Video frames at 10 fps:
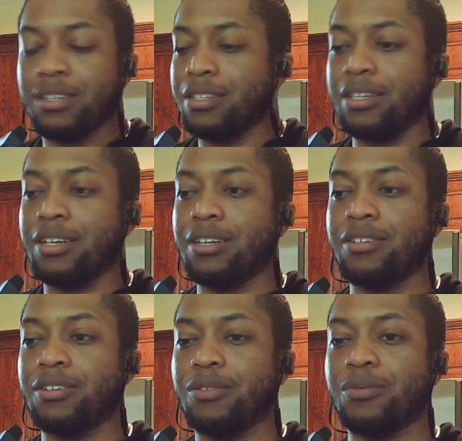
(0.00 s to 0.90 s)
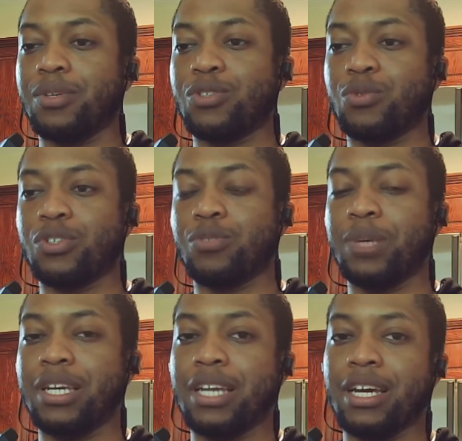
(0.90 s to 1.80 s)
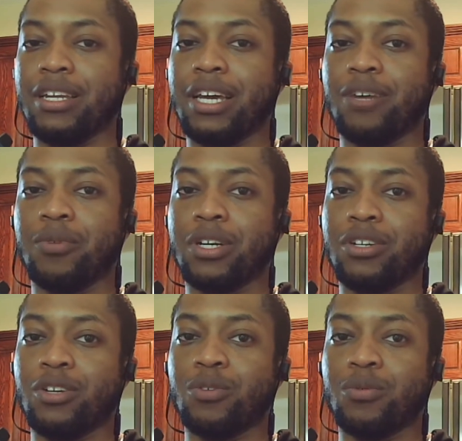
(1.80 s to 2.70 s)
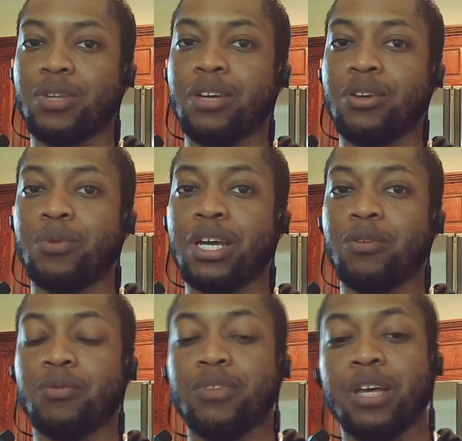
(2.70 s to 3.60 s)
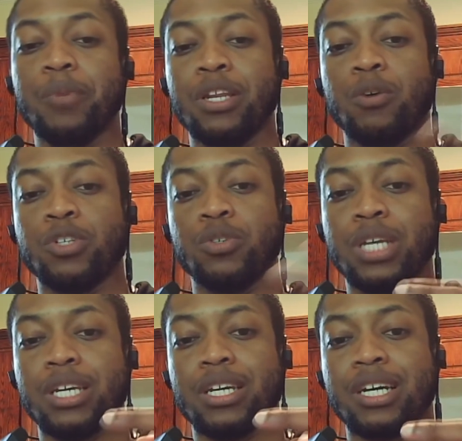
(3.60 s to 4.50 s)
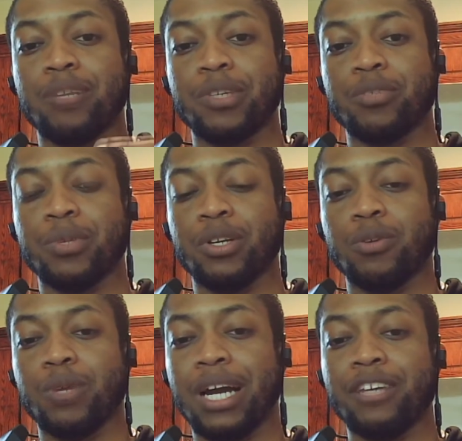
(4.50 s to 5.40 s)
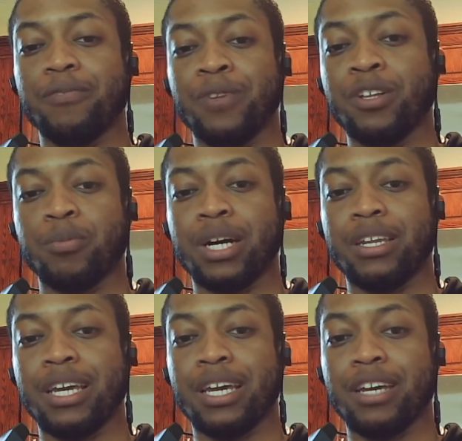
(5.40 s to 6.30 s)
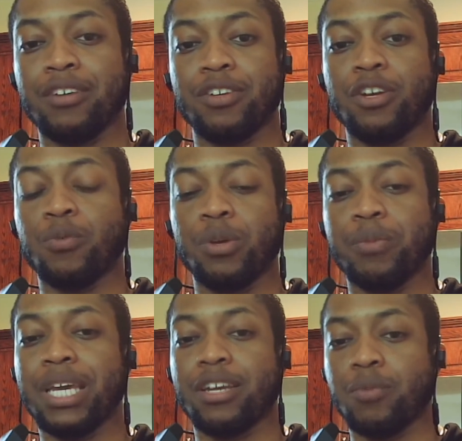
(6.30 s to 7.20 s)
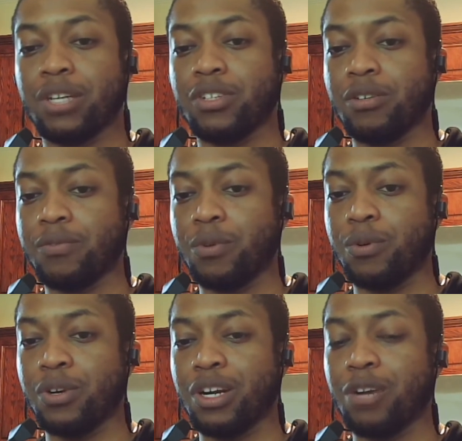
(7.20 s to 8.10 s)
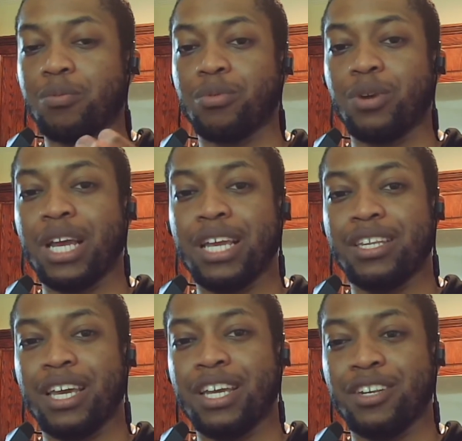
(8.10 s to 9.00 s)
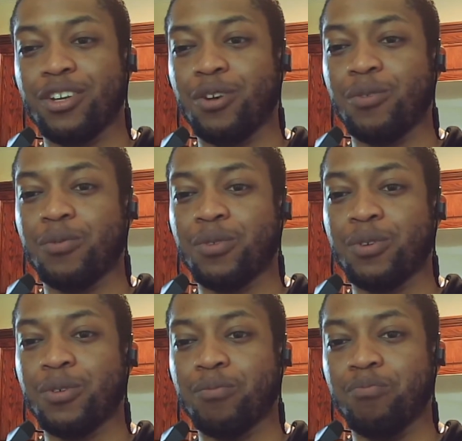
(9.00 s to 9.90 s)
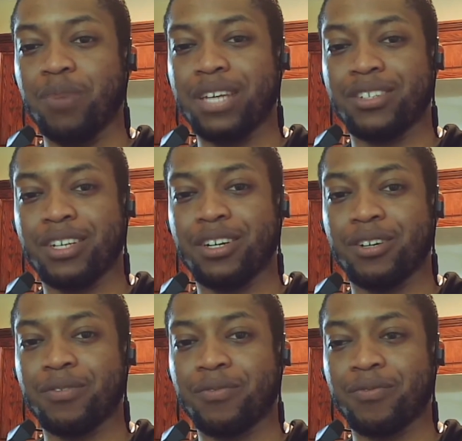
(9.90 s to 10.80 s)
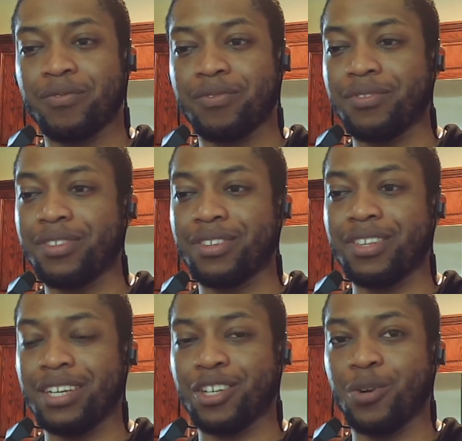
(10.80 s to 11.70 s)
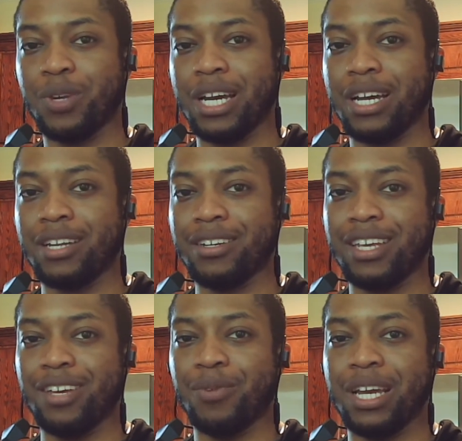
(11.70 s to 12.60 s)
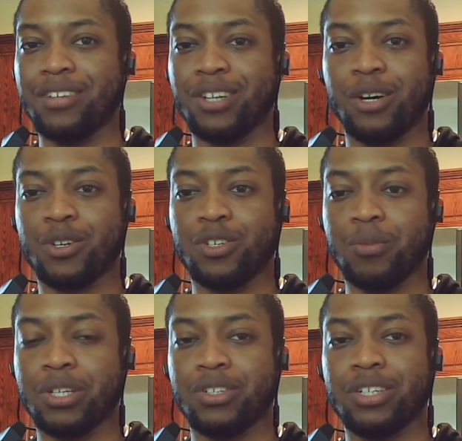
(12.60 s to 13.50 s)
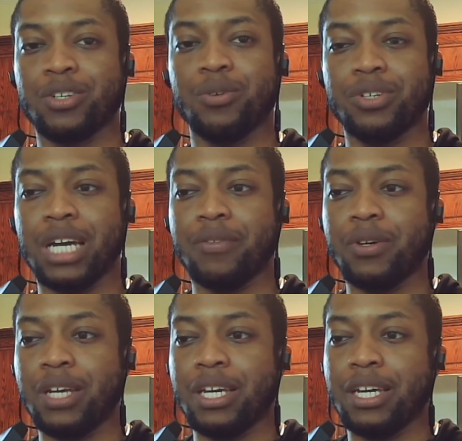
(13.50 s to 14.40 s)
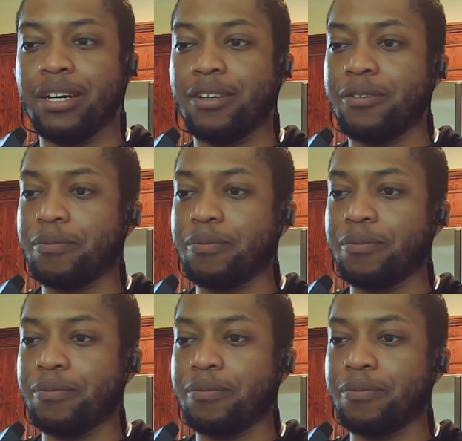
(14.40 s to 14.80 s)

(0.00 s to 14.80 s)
I don't know what to expect out of that one, though. Anyway, let me know what you think in the comments below, how you feel about that. They're remaking Resident Evil 4, and pray they don't mess it up. Let's hope not. Anyway, talk too much. Let's go and dive on in, y'all.